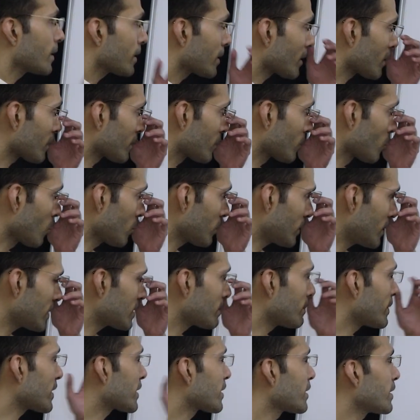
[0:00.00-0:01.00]
Now though this
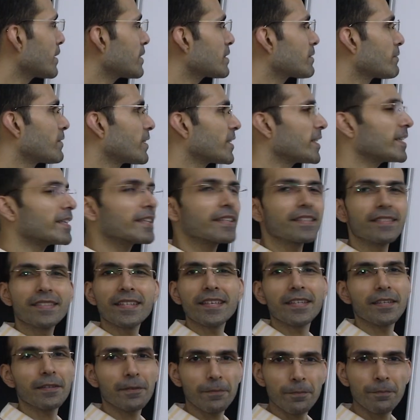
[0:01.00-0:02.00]
method is very
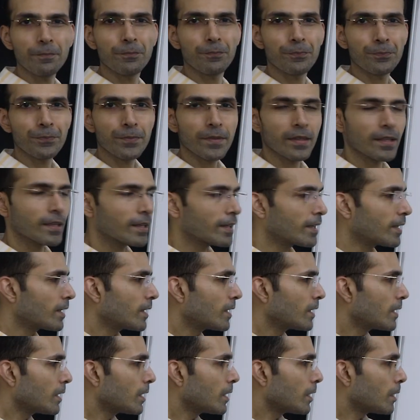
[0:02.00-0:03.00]
easy,
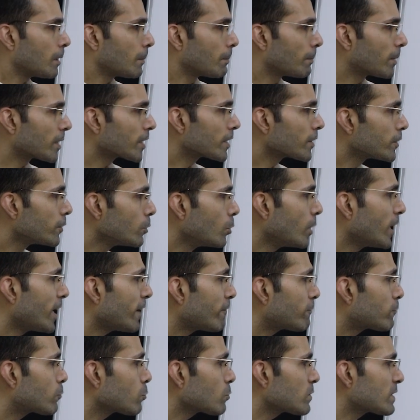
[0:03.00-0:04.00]
but you
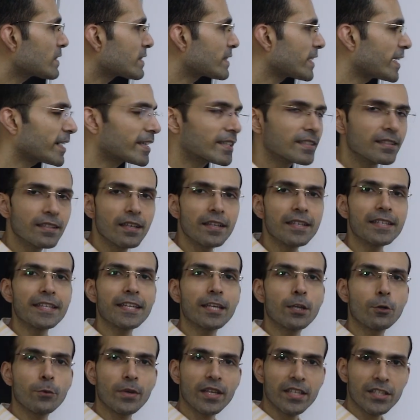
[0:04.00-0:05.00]
have to set the
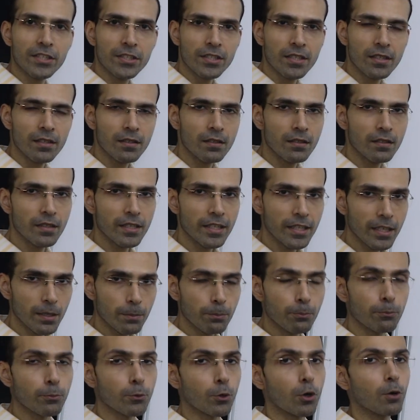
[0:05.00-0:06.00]
equation in a
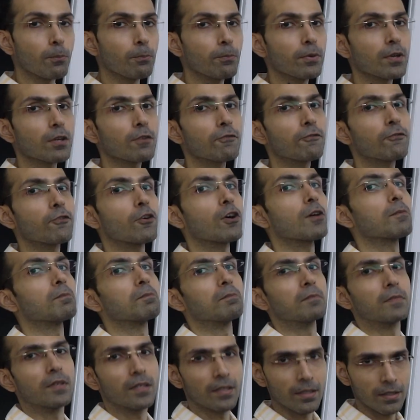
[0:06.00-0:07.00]
proper
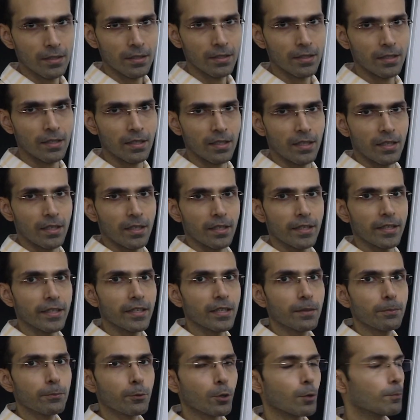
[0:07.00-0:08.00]
form. In
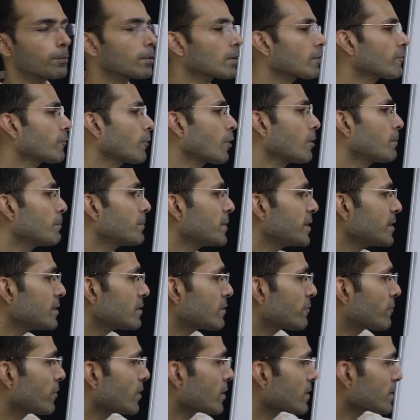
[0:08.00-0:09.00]
a proper form
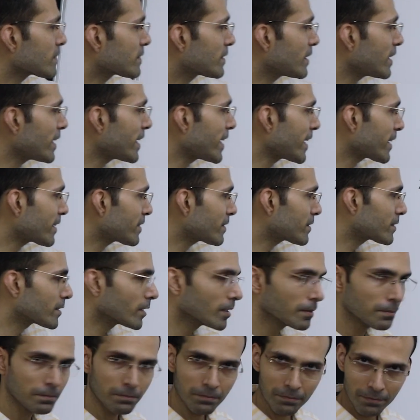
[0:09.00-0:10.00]
means first the x
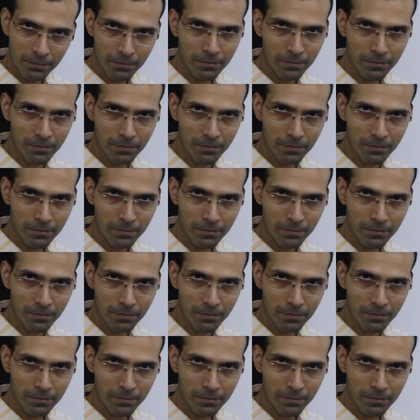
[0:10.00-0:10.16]
term,